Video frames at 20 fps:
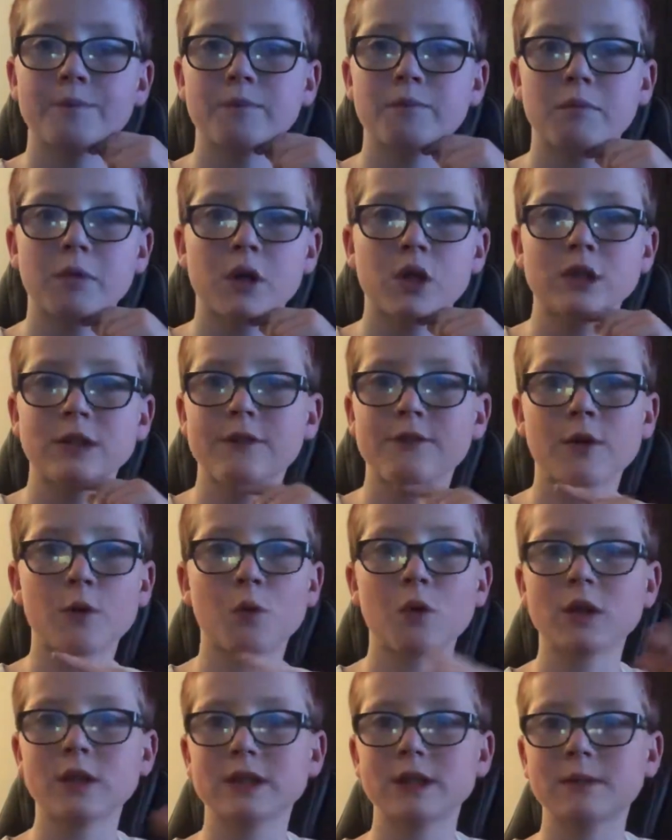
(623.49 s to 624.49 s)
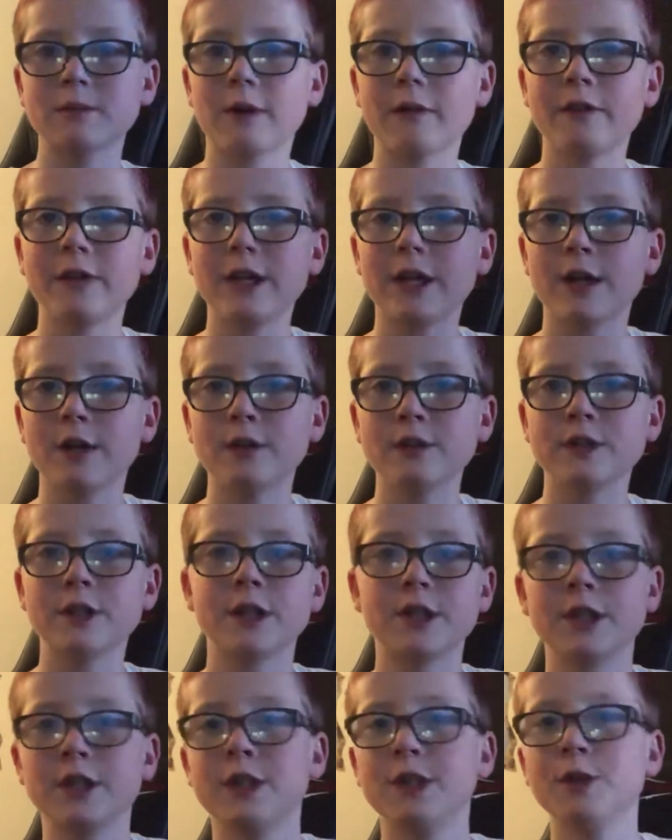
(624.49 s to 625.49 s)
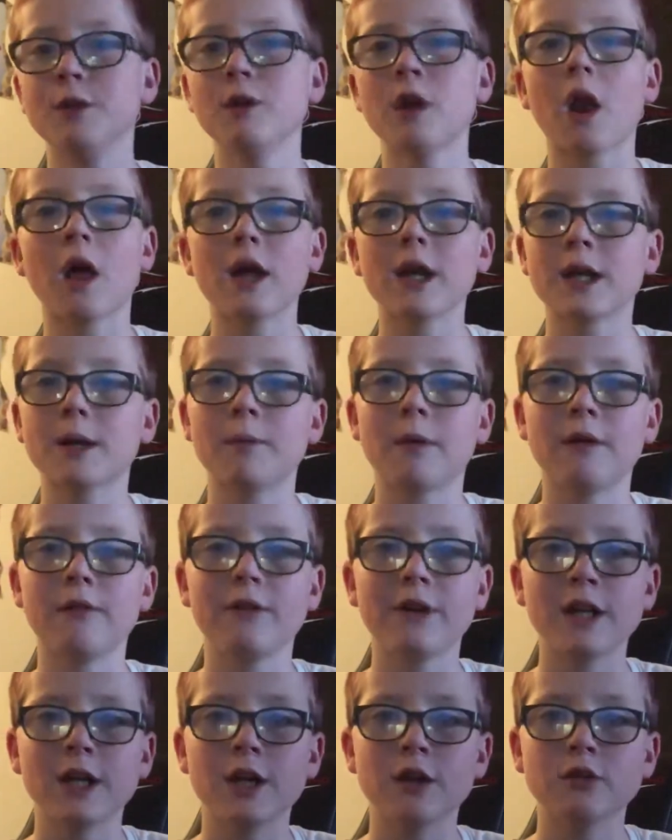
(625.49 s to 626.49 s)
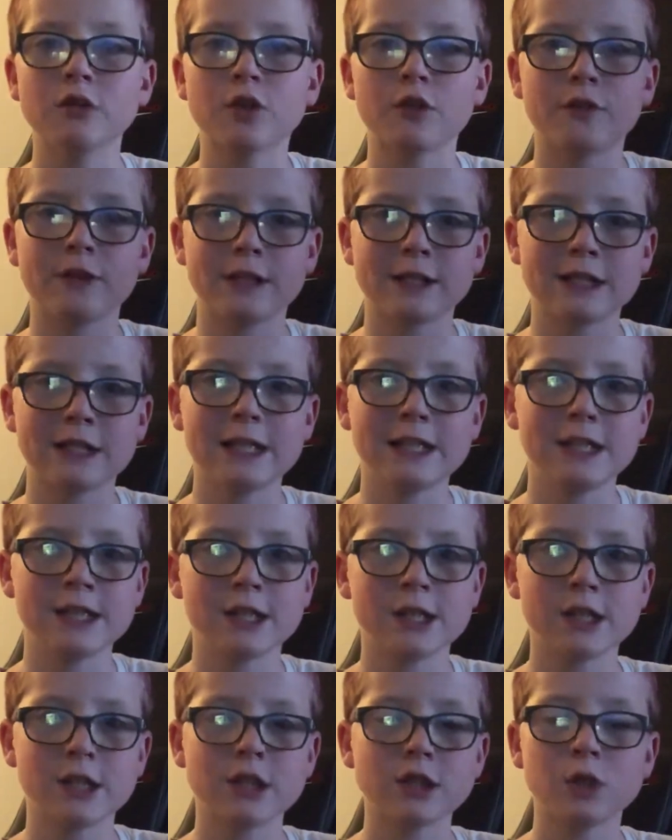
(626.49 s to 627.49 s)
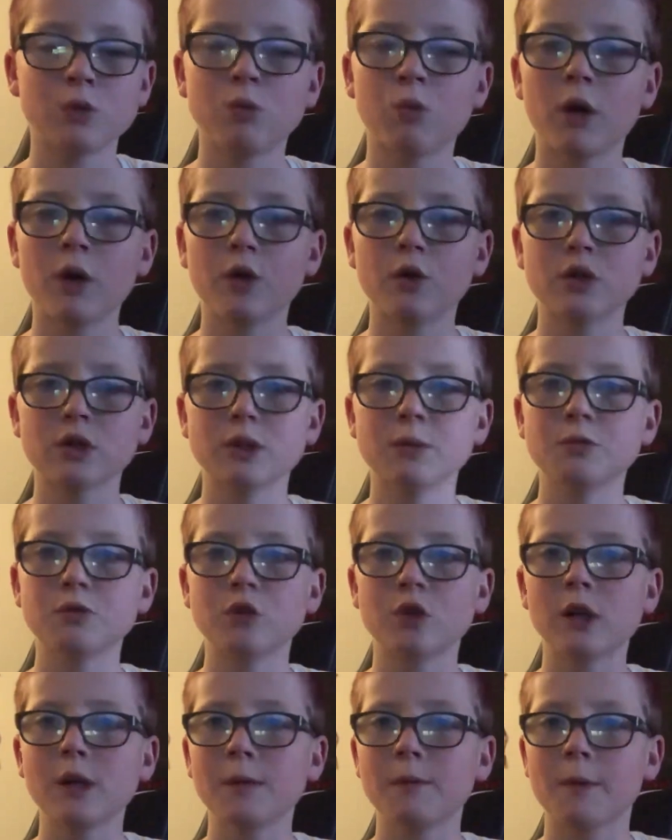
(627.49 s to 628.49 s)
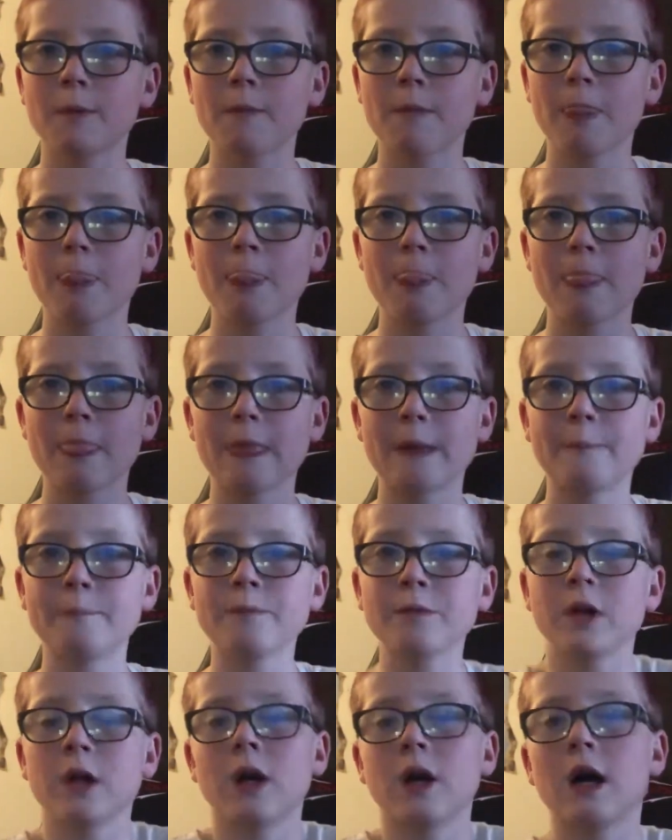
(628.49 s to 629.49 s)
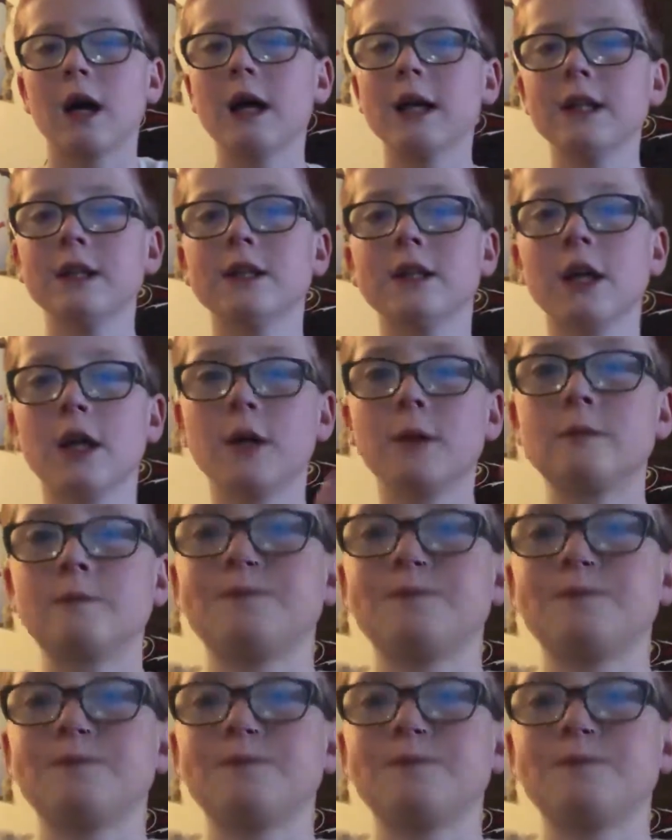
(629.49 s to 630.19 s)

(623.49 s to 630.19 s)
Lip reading: because if you're watching my videos, you like my videos, obviously, so why not subscribe? I don't know.